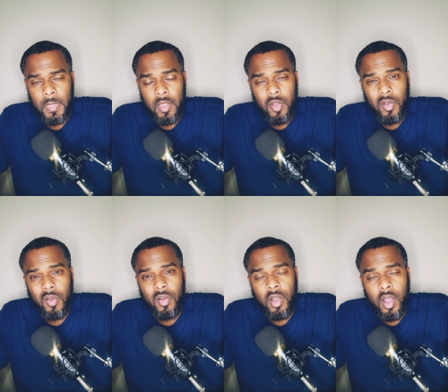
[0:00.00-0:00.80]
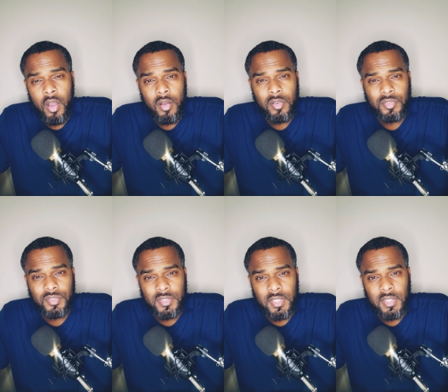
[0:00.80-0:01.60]
Are all
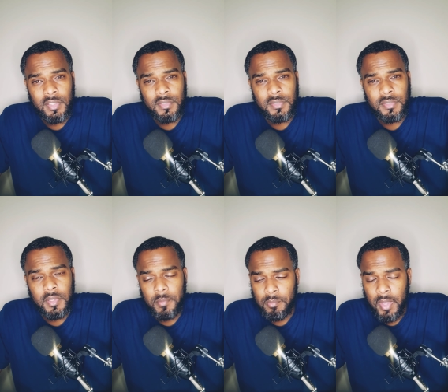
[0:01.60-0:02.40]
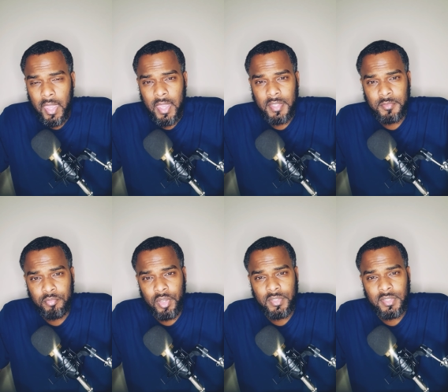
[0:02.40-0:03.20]
sins, past,
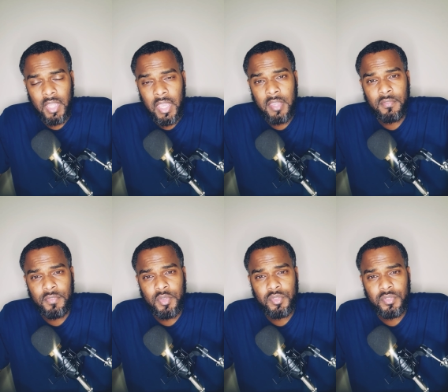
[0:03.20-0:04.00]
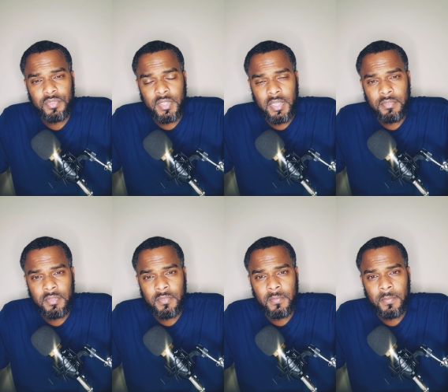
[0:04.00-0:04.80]
present, and future,
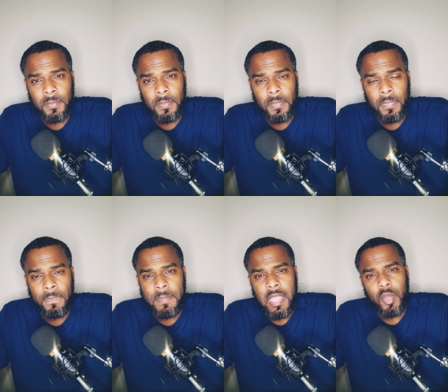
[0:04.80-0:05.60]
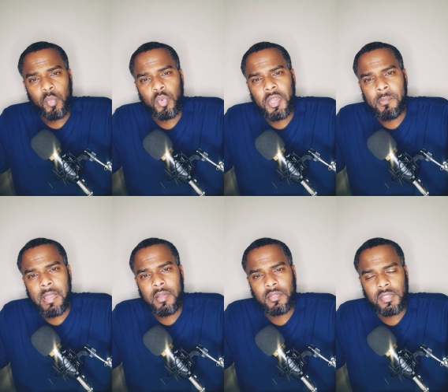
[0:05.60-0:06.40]
forgiven? What
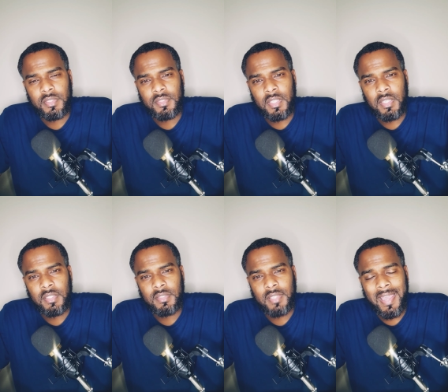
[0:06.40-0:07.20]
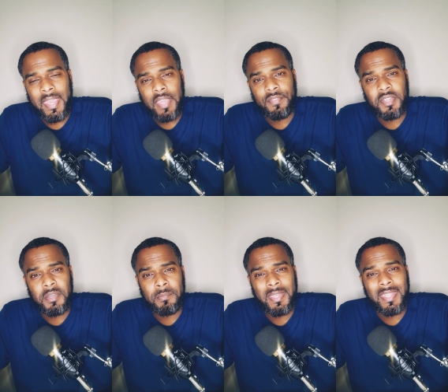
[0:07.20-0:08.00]
about the sins I haven't
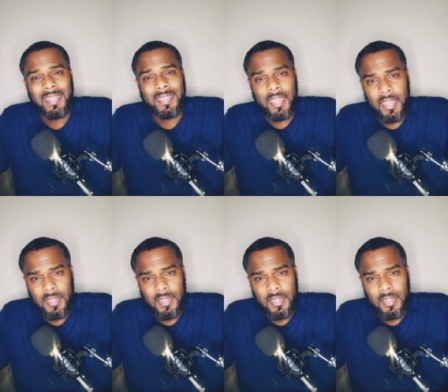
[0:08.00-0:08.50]
committed yet?